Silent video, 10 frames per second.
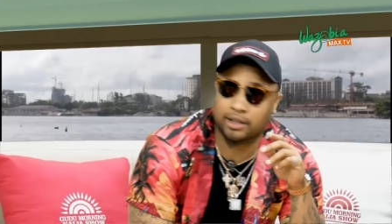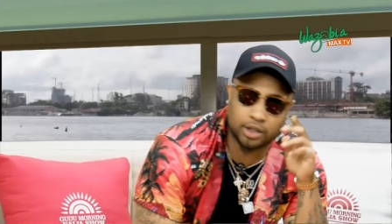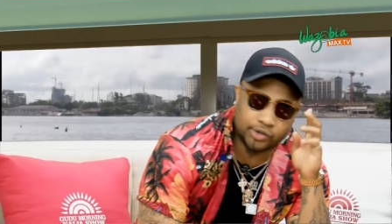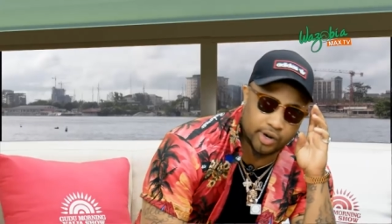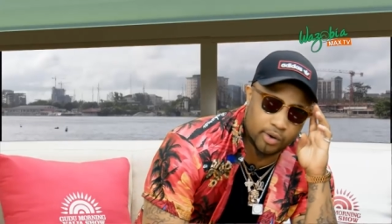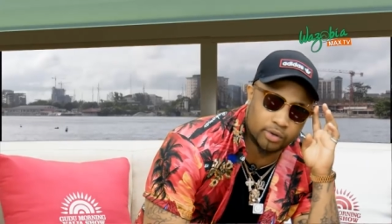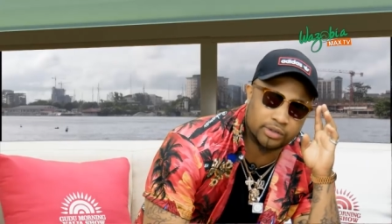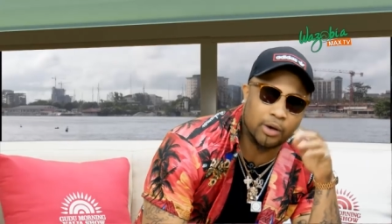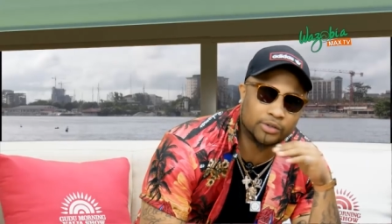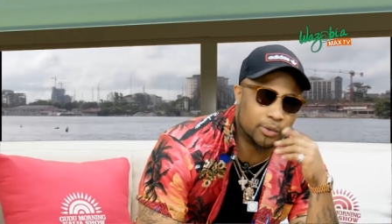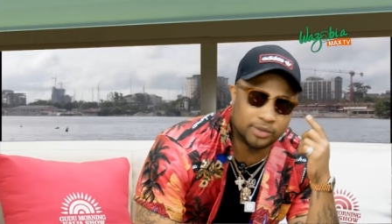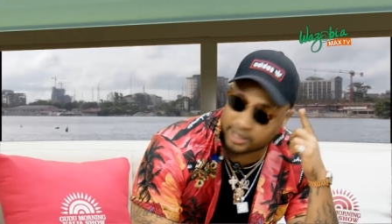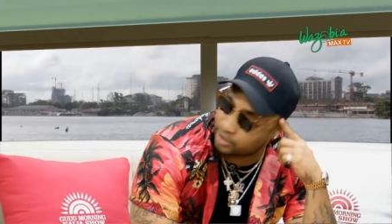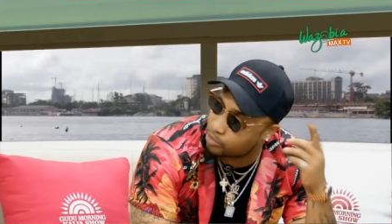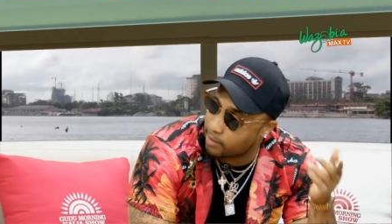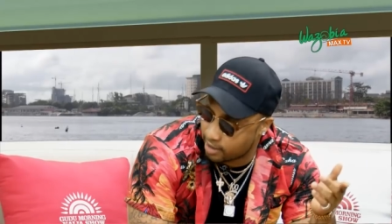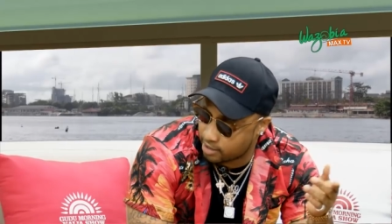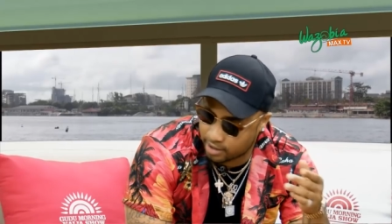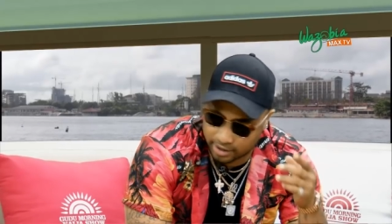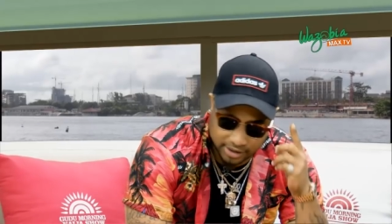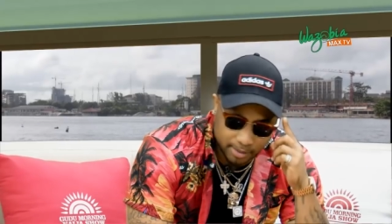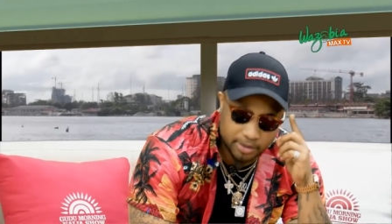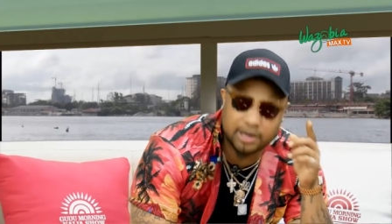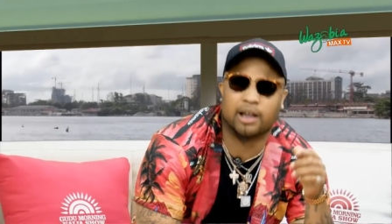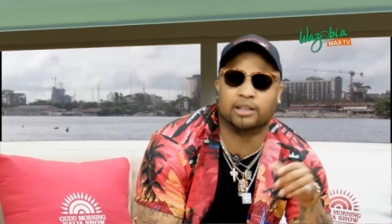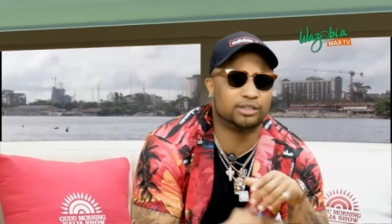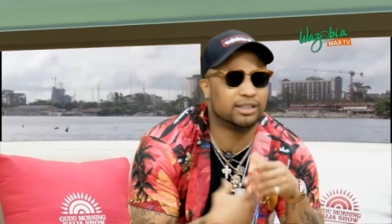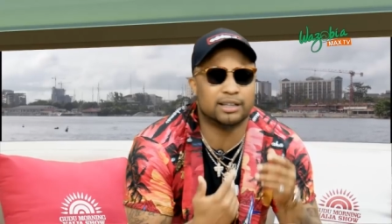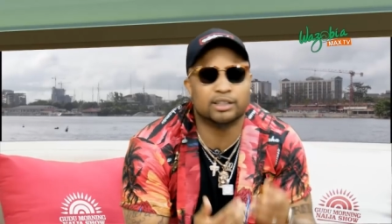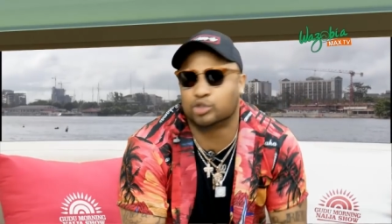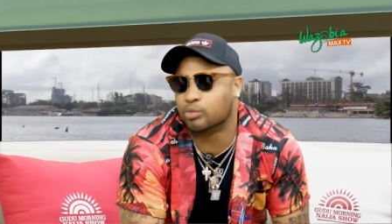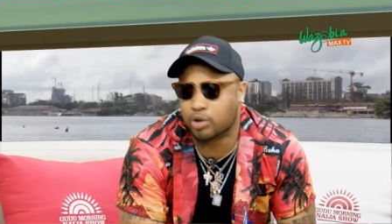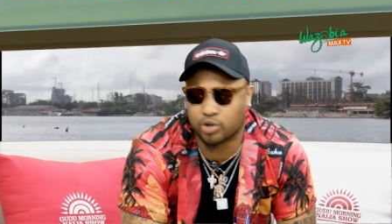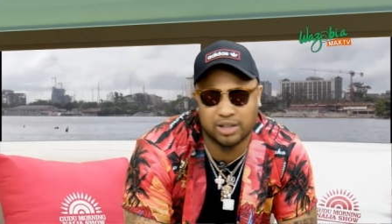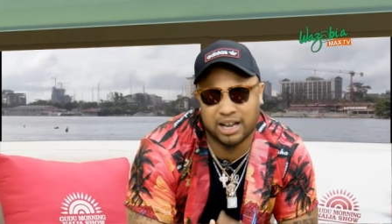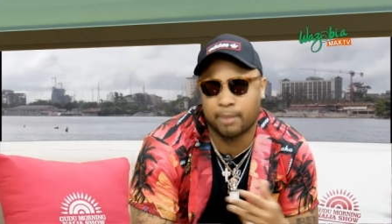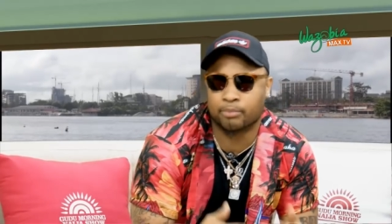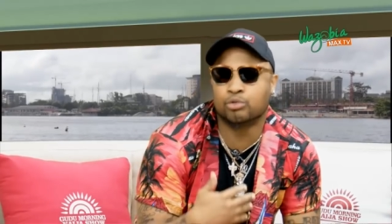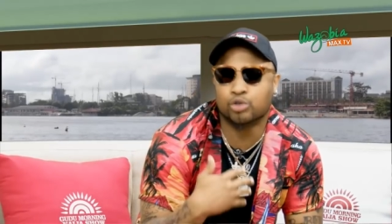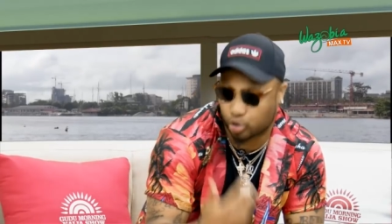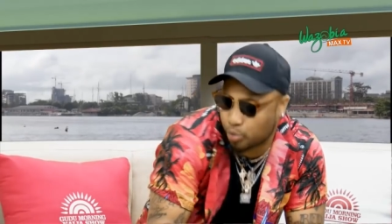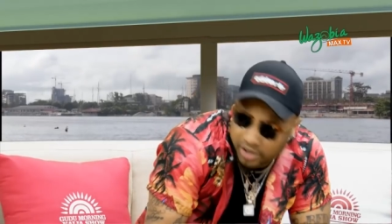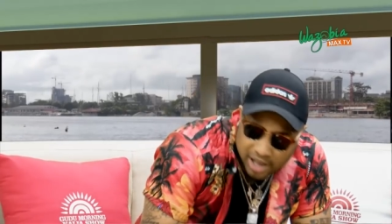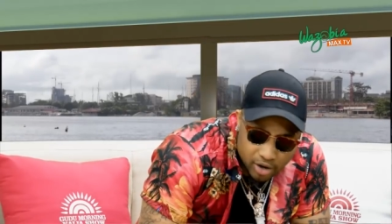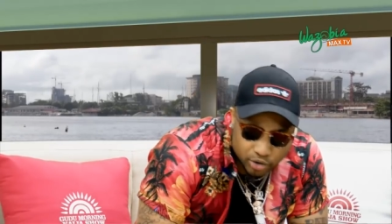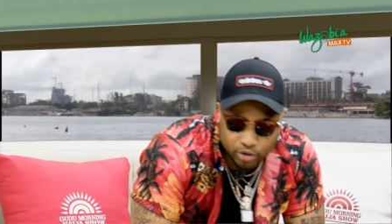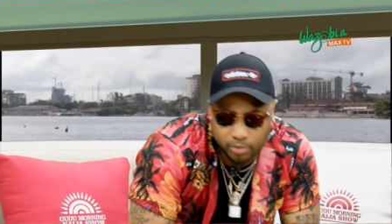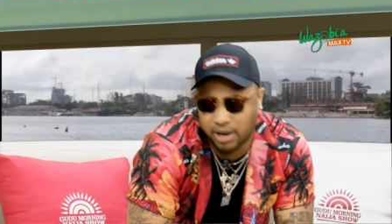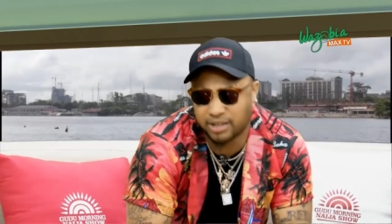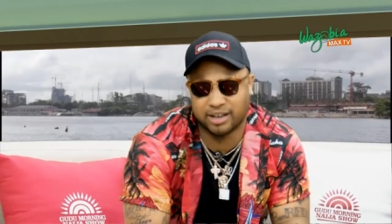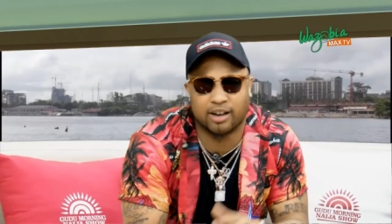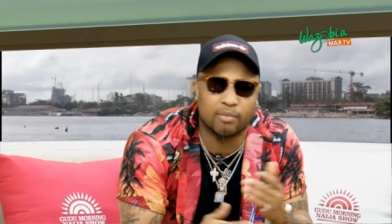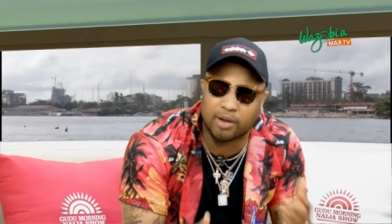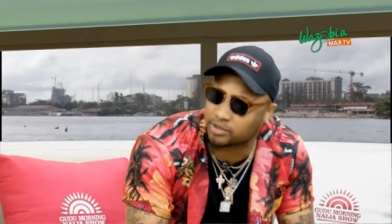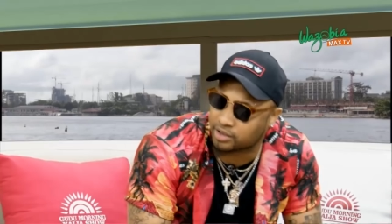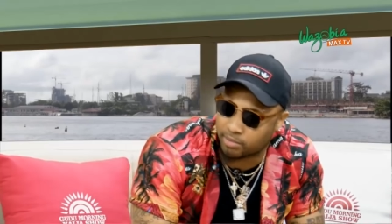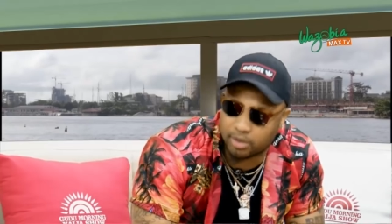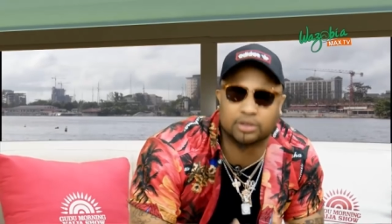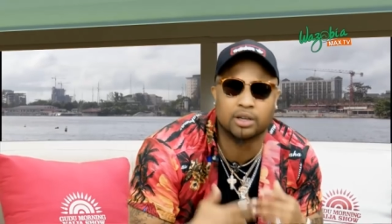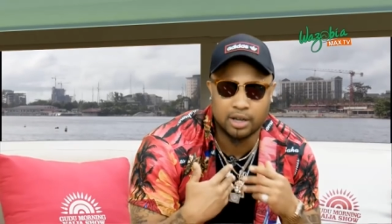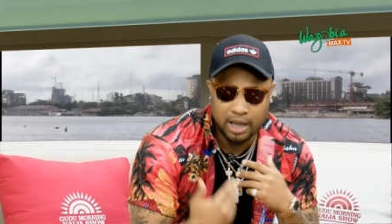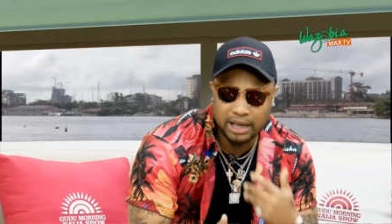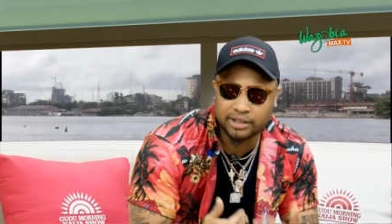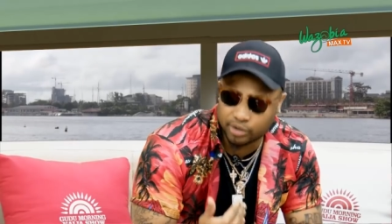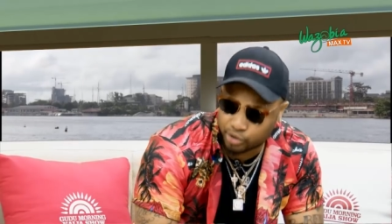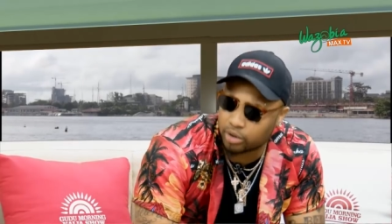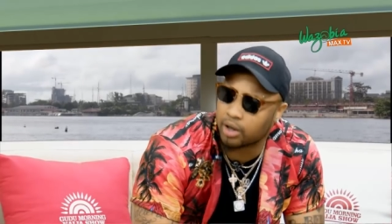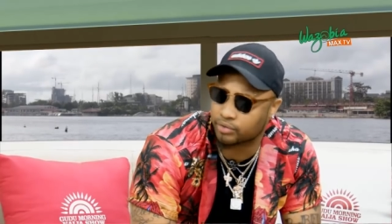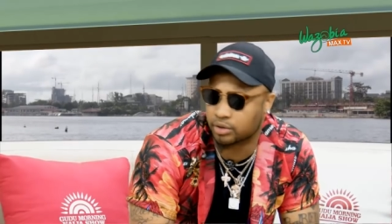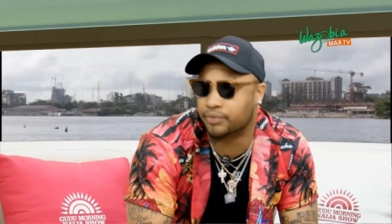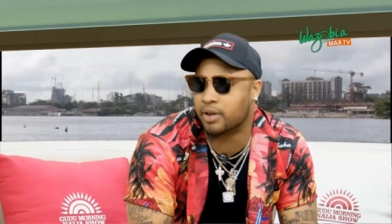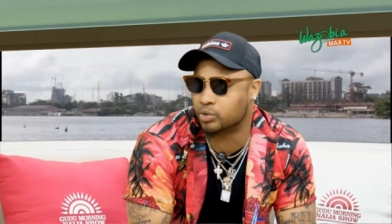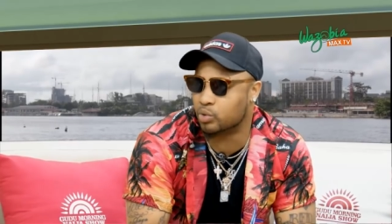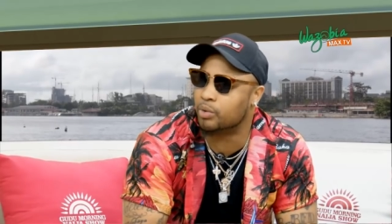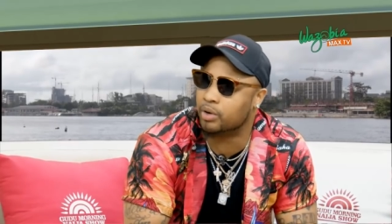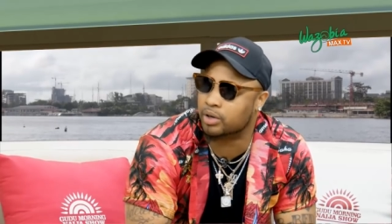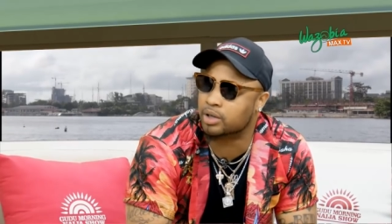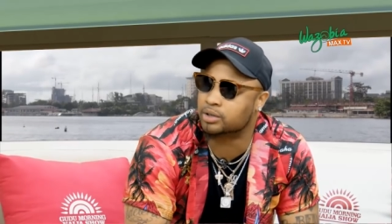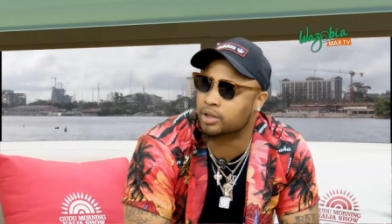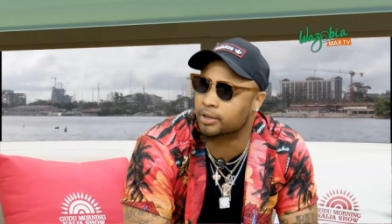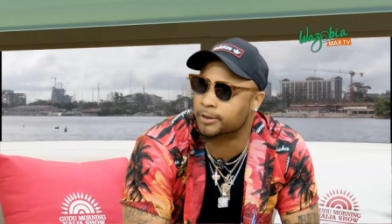industry, it was, I was, it was getting to my head, you understand? Mm. But now it's getting too much. Like, I'm used to it now, so it'd be like saying I'm mountain, but I still show love to the fans, you understand?